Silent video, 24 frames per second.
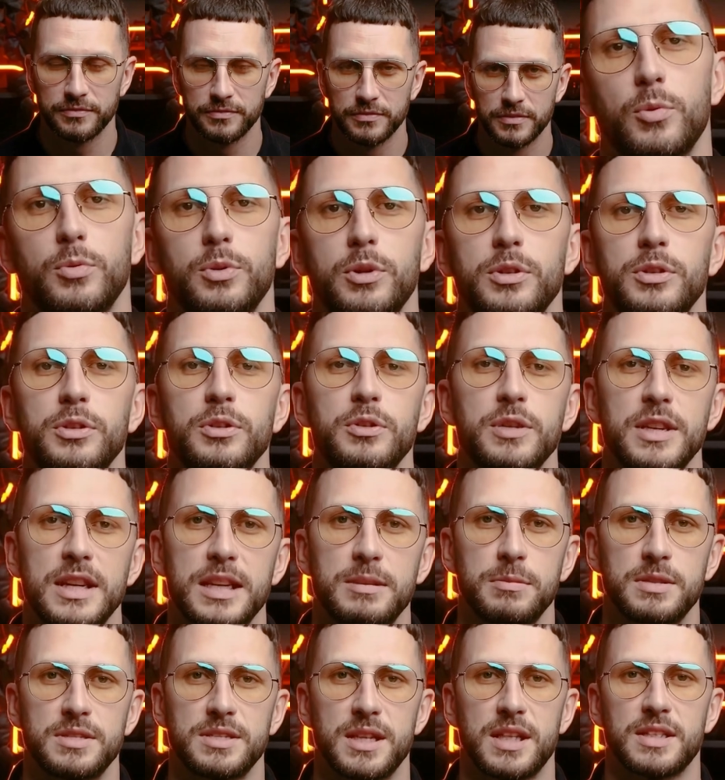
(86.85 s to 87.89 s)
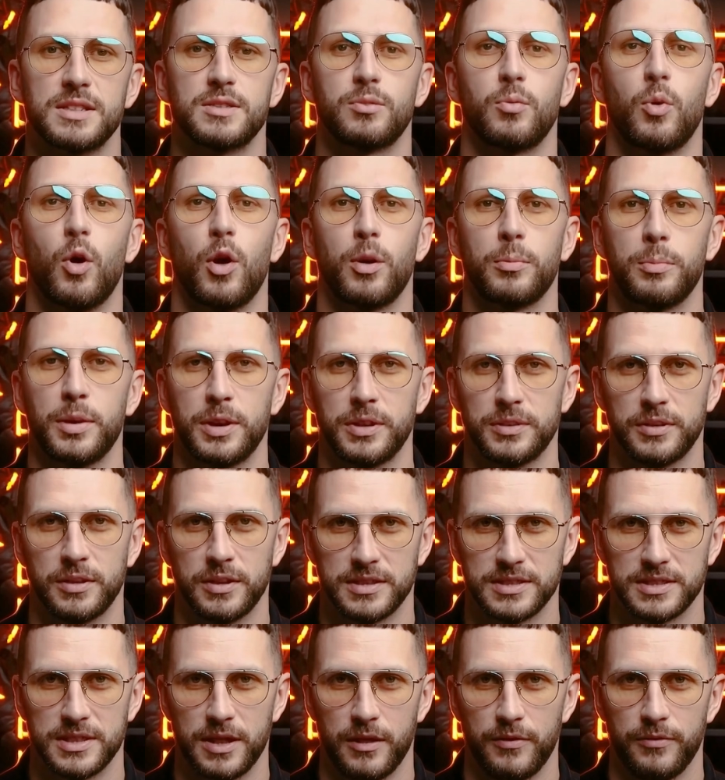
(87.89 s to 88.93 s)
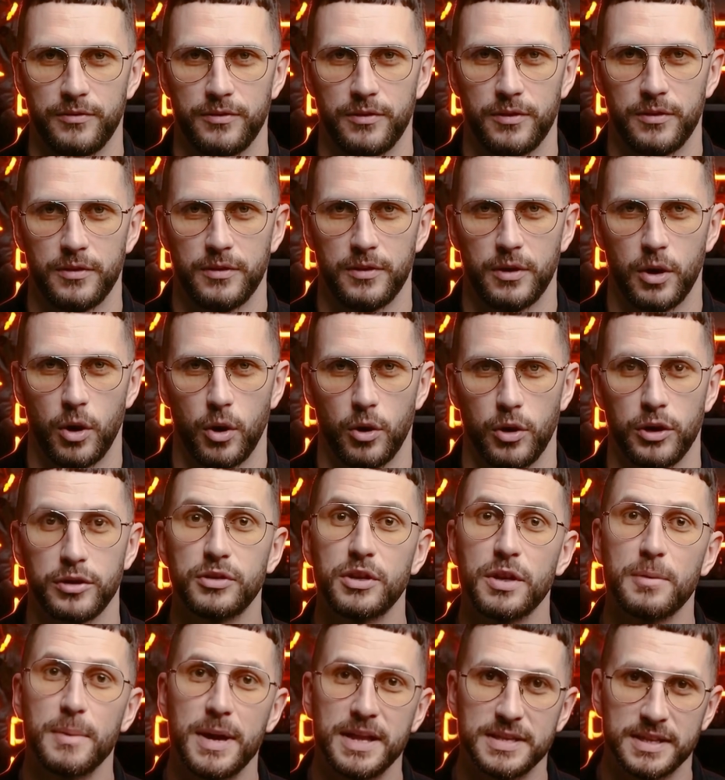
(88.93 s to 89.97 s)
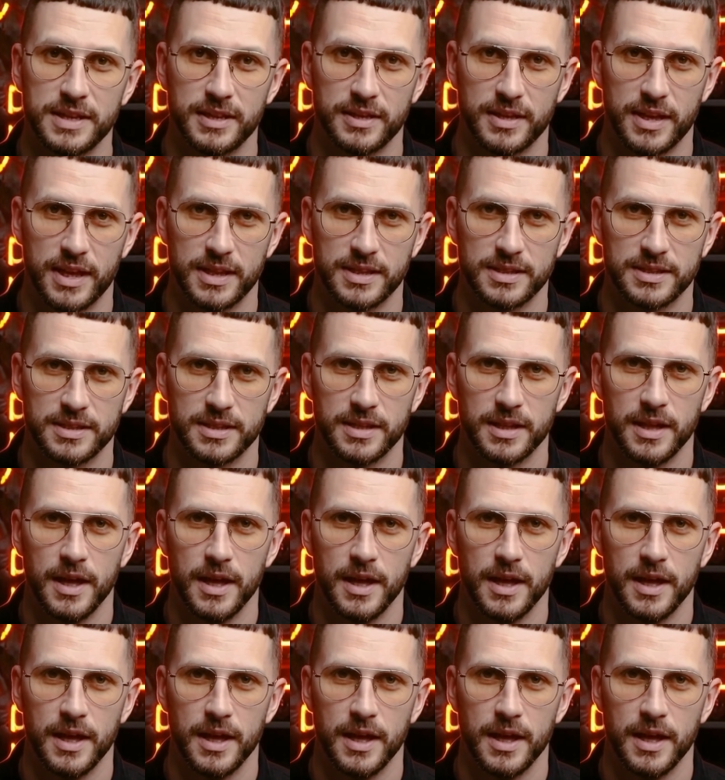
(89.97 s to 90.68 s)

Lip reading: What will you need besides the wall printer itself? Only 3 basic things.